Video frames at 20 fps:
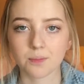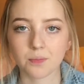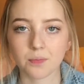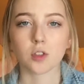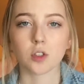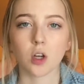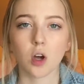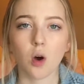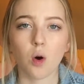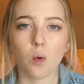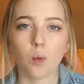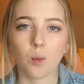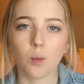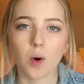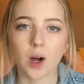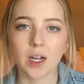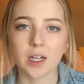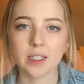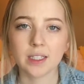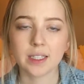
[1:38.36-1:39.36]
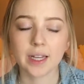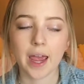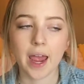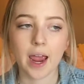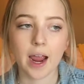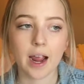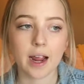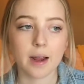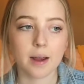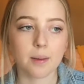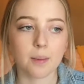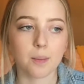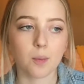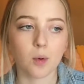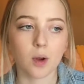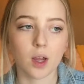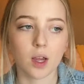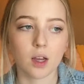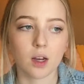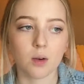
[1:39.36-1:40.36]
So one day
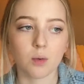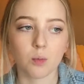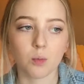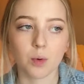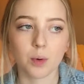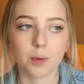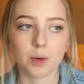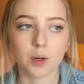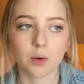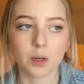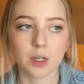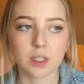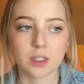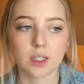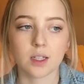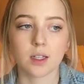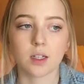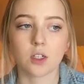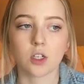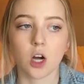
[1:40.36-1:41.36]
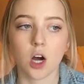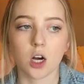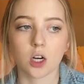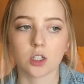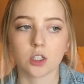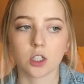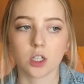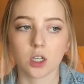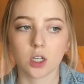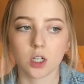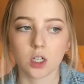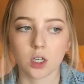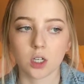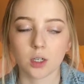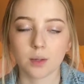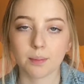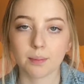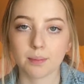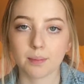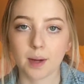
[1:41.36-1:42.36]
when we were going to the doctor,
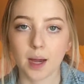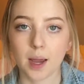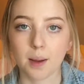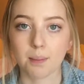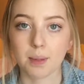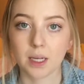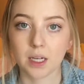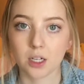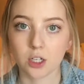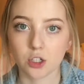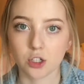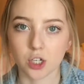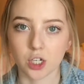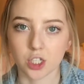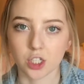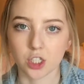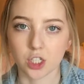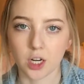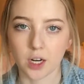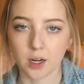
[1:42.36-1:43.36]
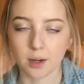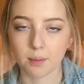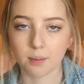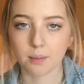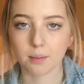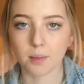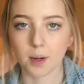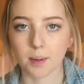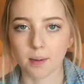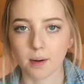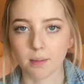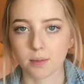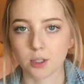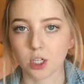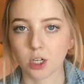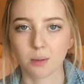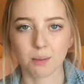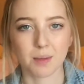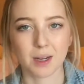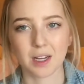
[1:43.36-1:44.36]
my pediatrician, my mom
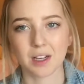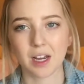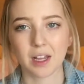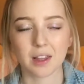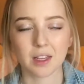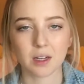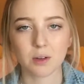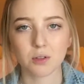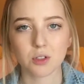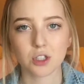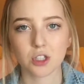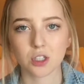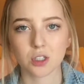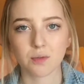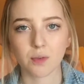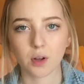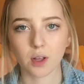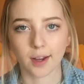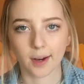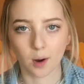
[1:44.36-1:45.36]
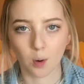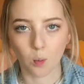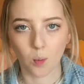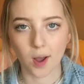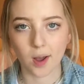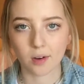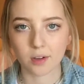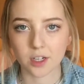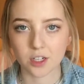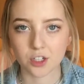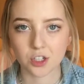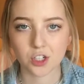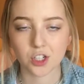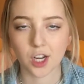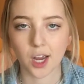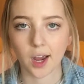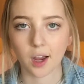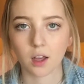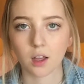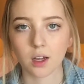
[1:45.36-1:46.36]
took me, I think it was just for like a wellness
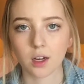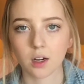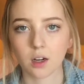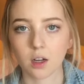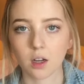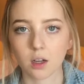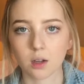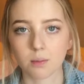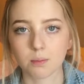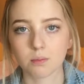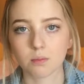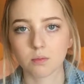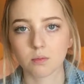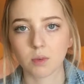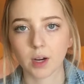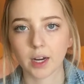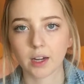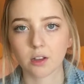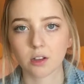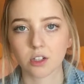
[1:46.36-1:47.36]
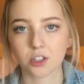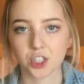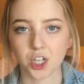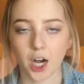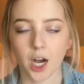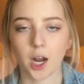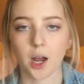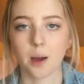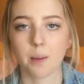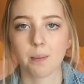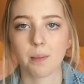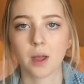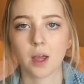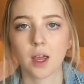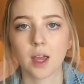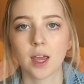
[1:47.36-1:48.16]
check, like a regular checkup.